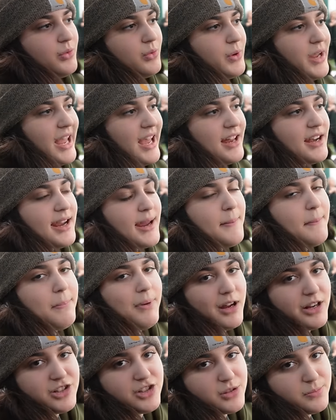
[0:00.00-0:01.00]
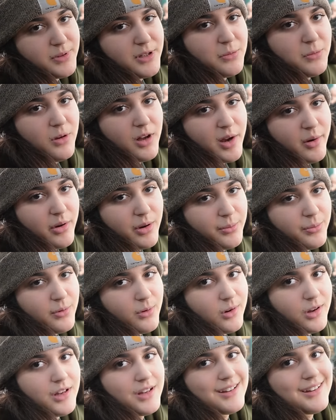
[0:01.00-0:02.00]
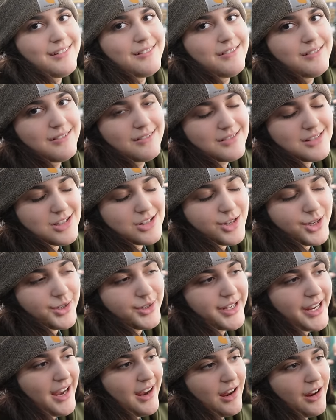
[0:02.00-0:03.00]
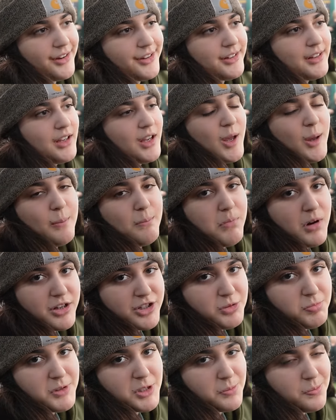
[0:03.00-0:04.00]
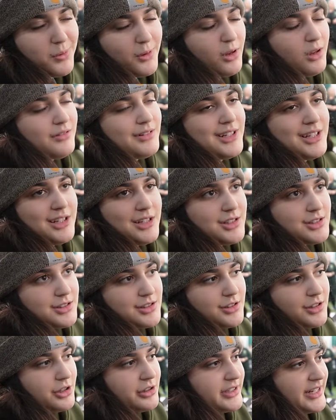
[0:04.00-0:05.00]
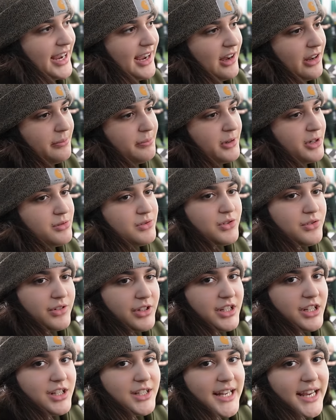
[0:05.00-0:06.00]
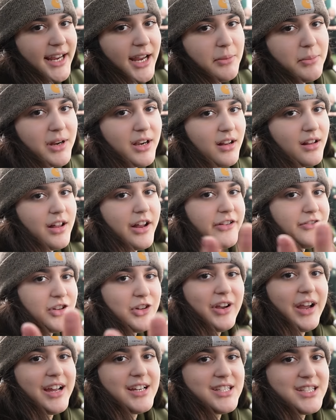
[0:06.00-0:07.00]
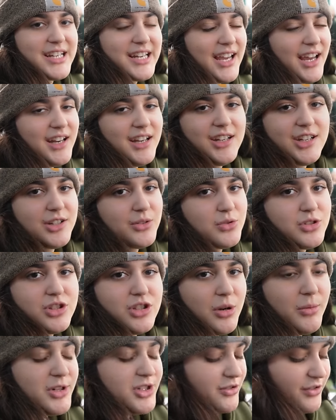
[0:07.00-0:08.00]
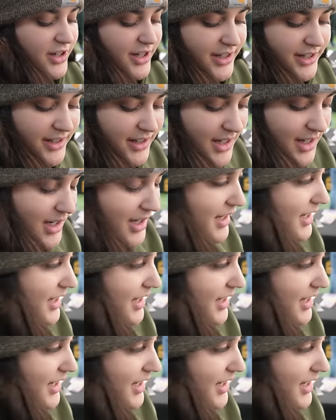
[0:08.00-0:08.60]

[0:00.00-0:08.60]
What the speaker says: We had a bunch of people at one point slow down, bunch of people slow down, but it was a really good day. I met a lot of you guys again, and it was so much fun.